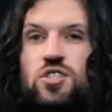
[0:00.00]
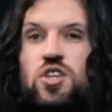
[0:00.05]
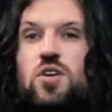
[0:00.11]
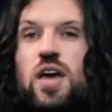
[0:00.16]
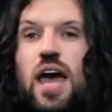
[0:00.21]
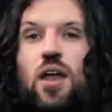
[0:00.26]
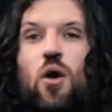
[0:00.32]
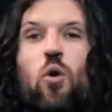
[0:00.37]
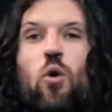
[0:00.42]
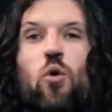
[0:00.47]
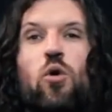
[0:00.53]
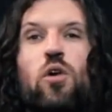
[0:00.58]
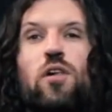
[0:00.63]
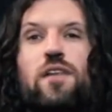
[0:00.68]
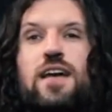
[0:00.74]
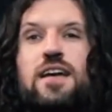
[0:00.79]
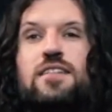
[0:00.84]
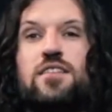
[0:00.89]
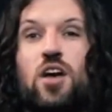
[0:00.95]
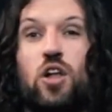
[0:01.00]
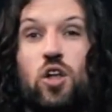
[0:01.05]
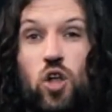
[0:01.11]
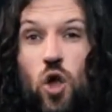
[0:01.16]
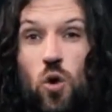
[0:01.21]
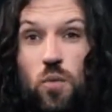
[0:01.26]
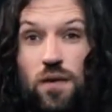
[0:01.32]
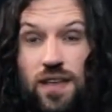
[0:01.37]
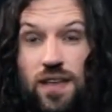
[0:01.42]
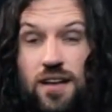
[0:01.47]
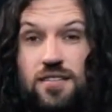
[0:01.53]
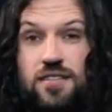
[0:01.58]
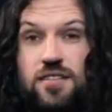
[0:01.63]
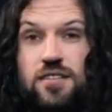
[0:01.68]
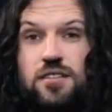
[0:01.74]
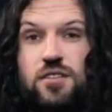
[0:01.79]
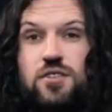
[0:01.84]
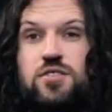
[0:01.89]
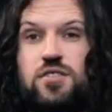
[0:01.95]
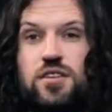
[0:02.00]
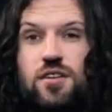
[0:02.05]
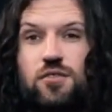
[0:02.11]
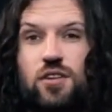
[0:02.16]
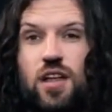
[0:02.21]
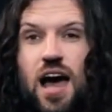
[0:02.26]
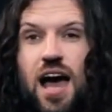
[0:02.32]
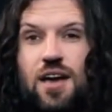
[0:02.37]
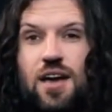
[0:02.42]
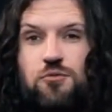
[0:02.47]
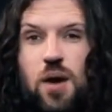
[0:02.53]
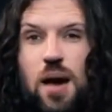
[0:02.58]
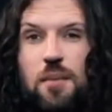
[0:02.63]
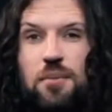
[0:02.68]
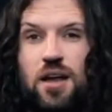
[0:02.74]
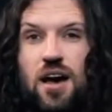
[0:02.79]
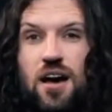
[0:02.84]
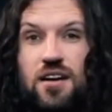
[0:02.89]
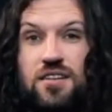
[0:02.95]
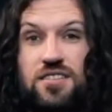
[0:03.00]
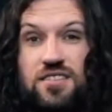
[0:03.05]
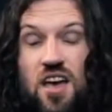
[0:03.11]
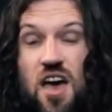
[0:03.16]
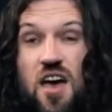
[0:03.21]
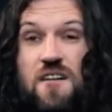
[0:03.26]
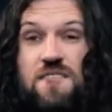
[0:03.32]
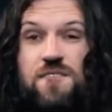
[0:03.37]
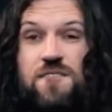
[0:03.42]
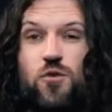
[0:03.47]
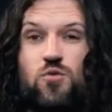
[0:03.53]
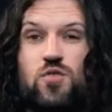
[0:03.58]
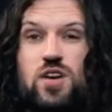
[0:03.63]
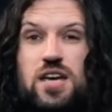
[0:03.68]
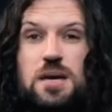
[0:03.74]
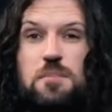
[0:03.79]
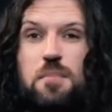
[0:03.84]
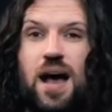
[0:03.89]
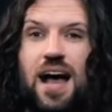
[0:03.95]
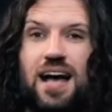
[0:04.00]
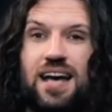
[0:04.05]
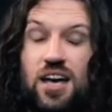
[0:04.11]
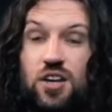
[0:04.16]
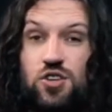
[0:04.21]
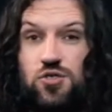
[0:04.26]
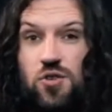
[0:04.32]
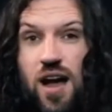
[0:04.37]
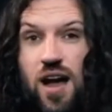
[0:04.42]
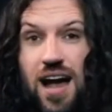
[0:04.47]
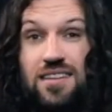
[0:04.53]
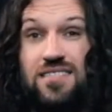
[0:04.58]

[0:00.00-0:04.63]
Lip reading: You get all this along with exclusive live webinars, free backing tracks,